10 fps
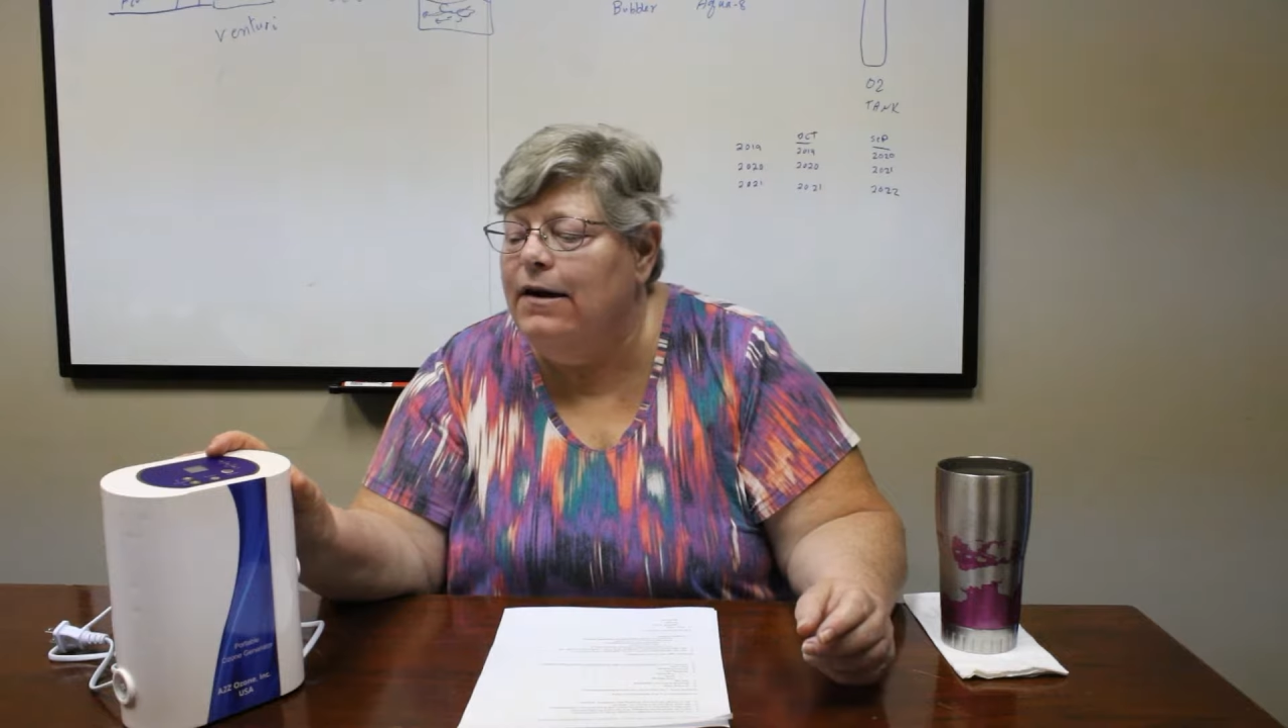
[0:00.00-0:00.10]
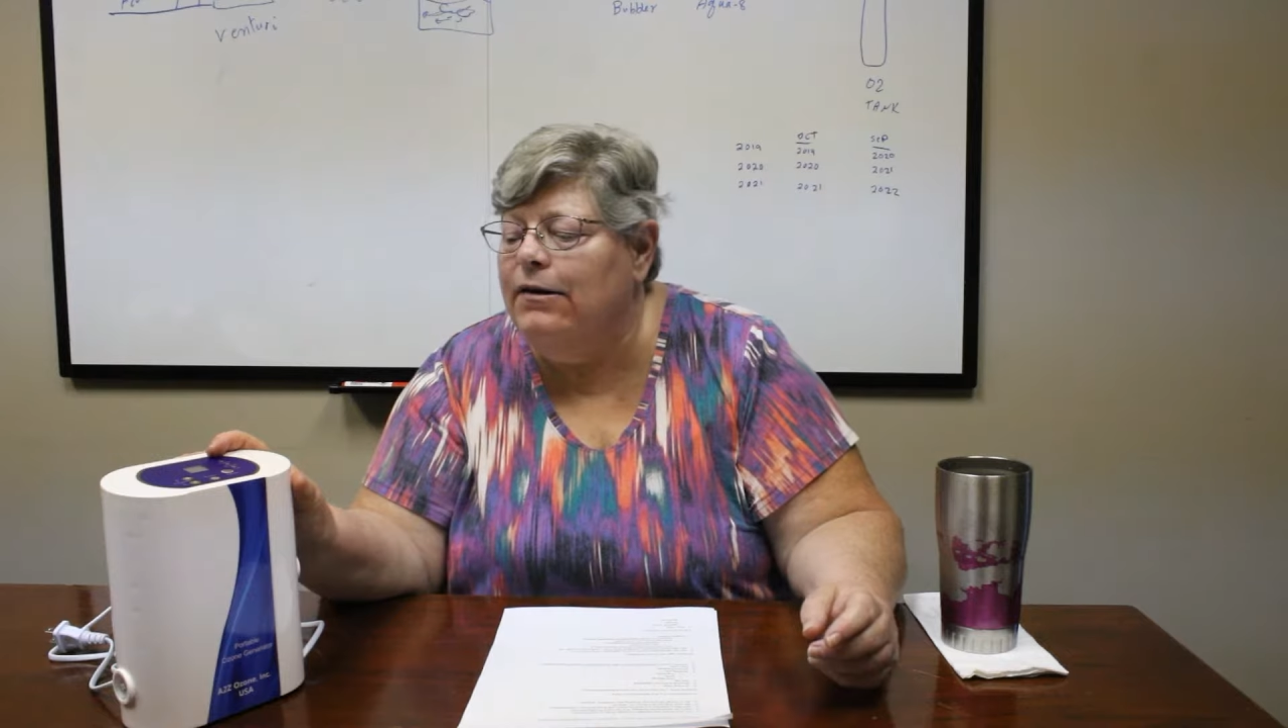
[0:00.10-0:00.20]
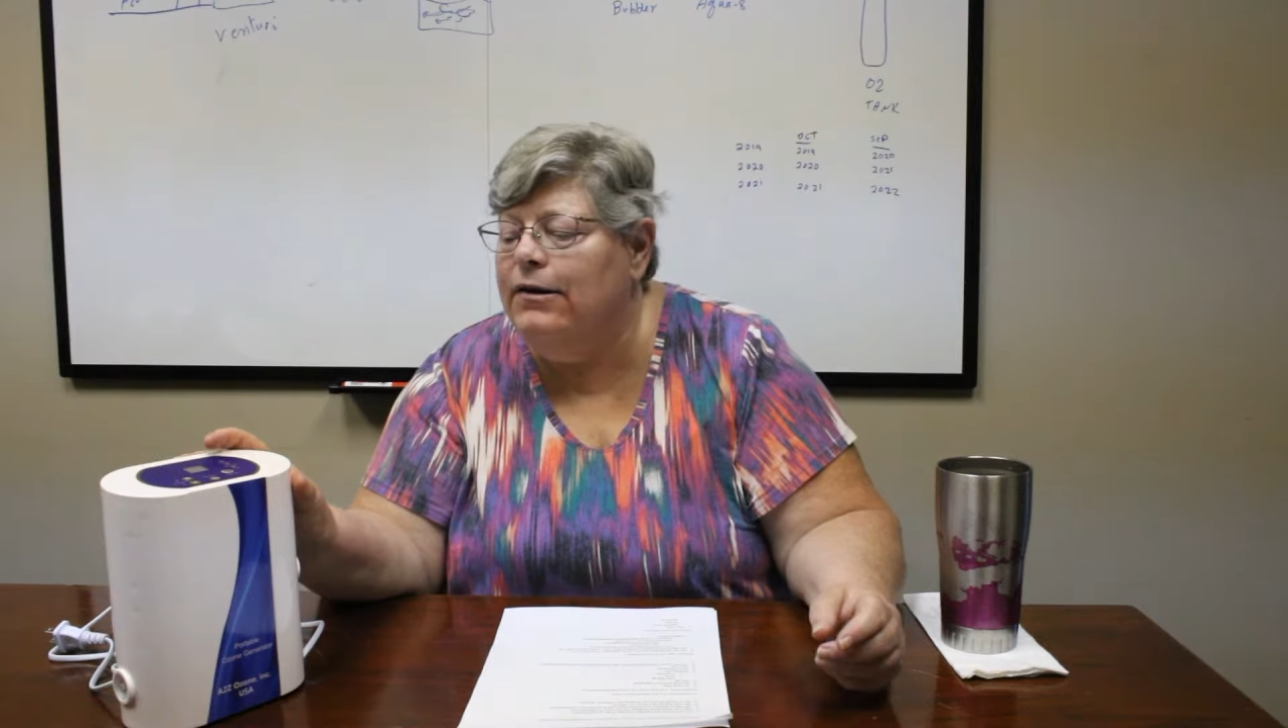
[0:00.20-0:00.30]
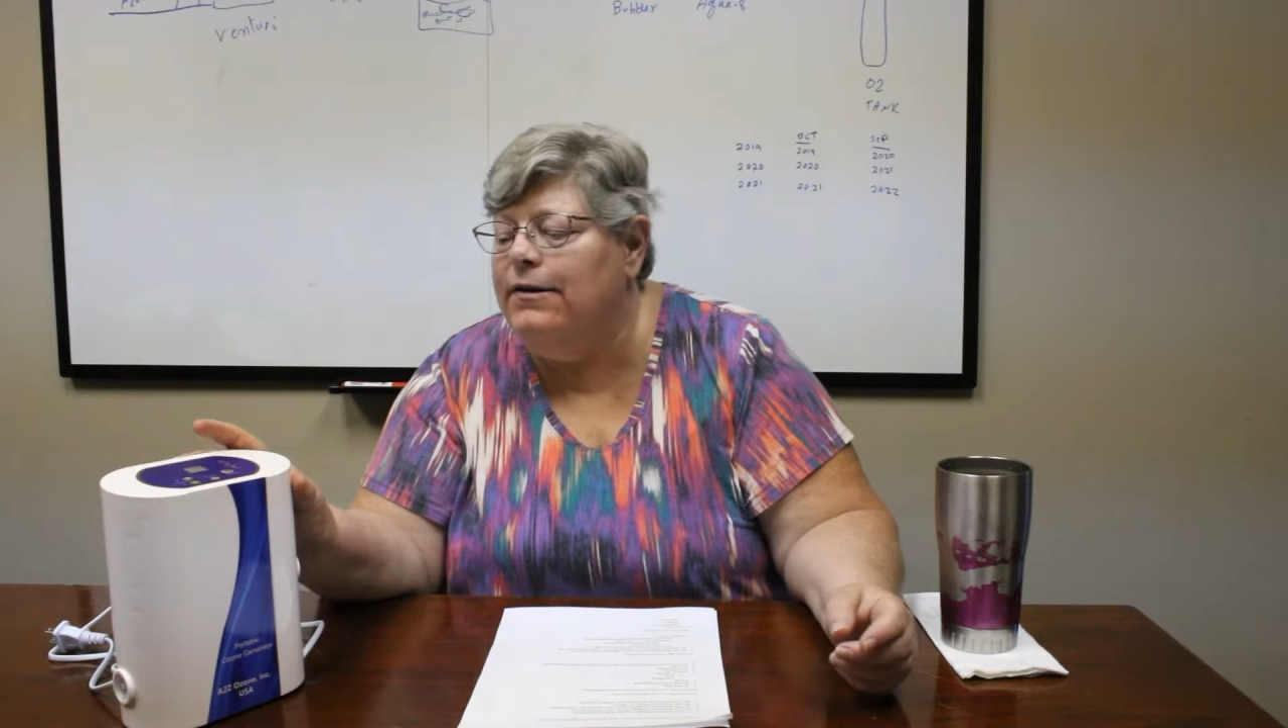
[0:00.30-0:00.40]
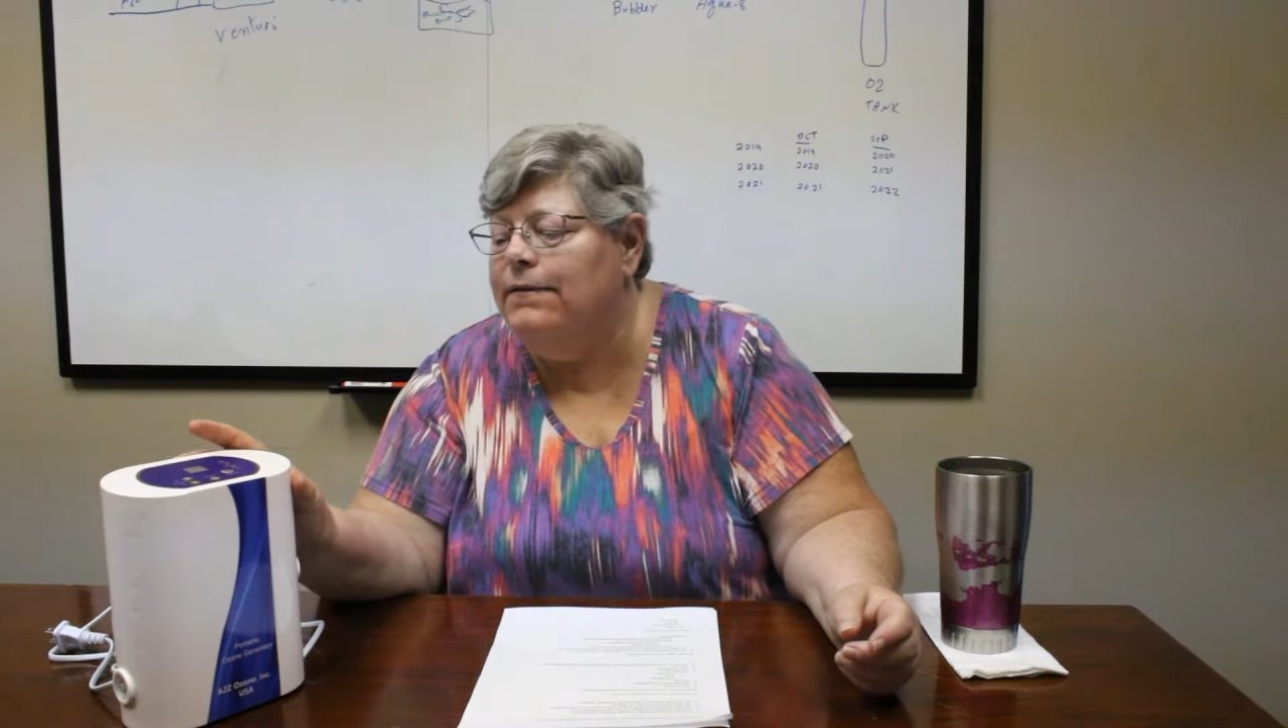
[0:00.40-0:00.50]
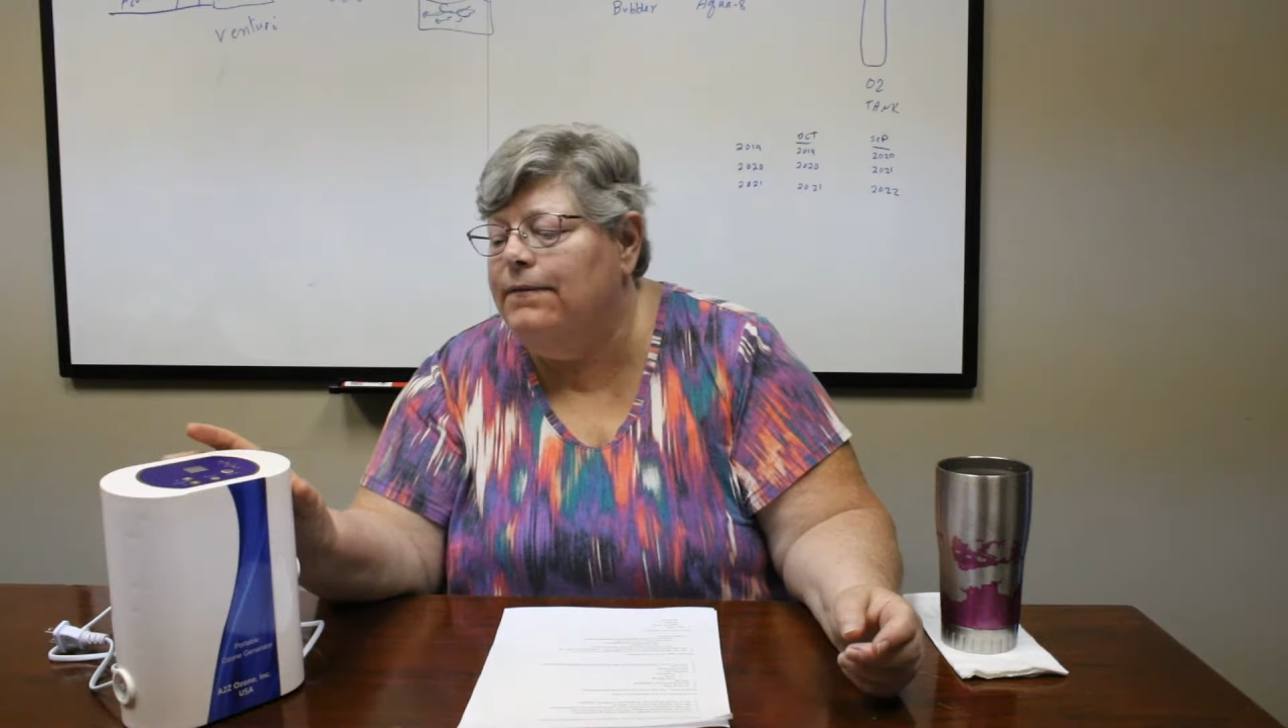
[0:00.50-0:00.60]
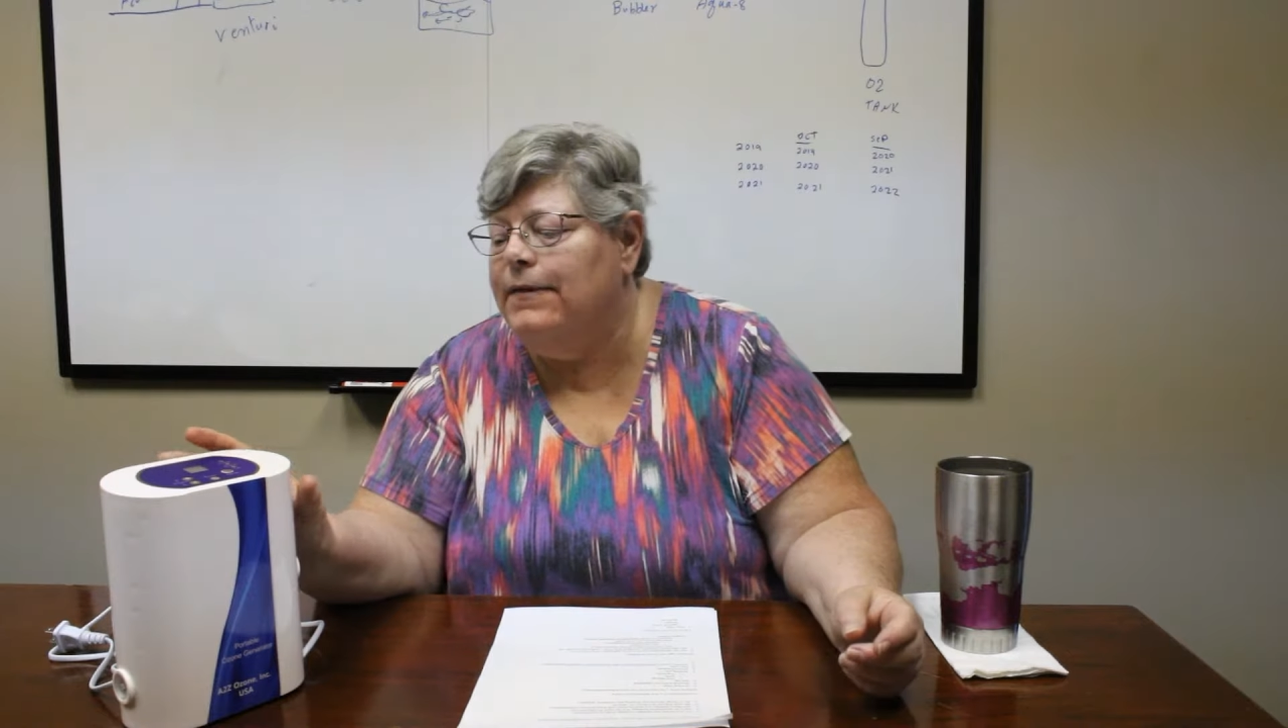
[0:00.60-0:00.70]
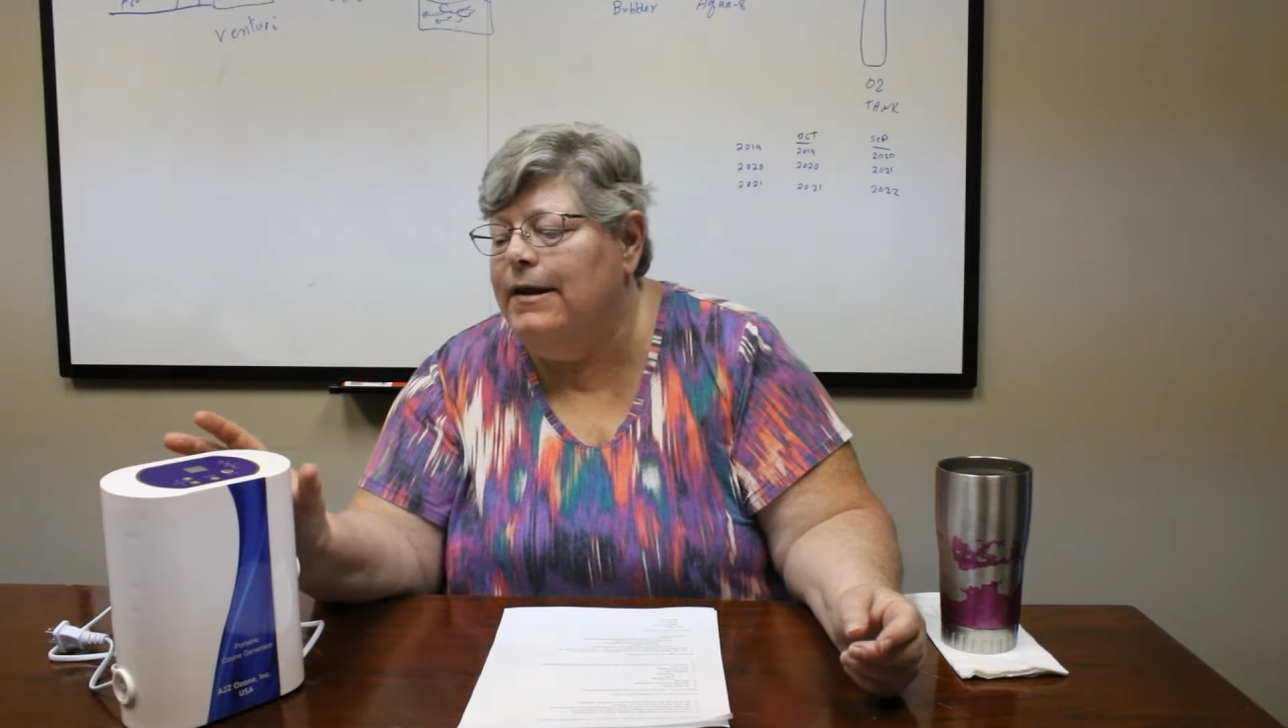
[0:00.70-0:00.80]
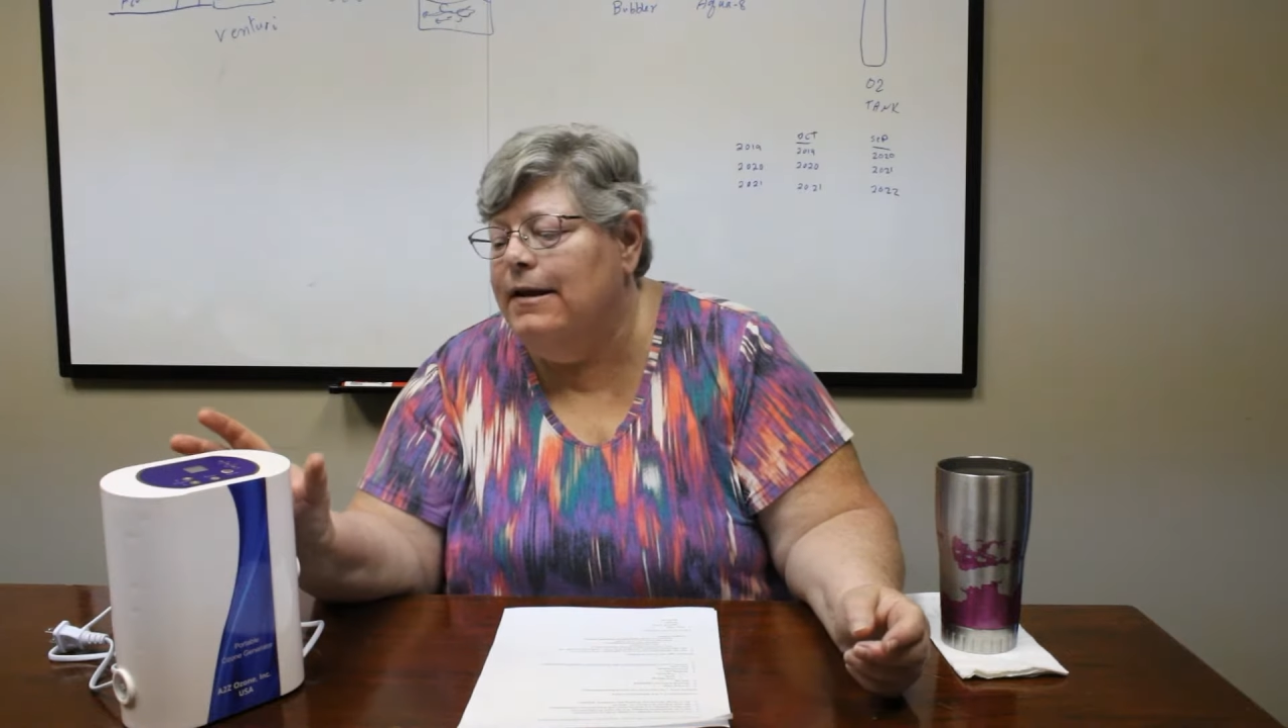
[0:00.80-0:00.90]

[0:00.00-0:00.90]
tell you if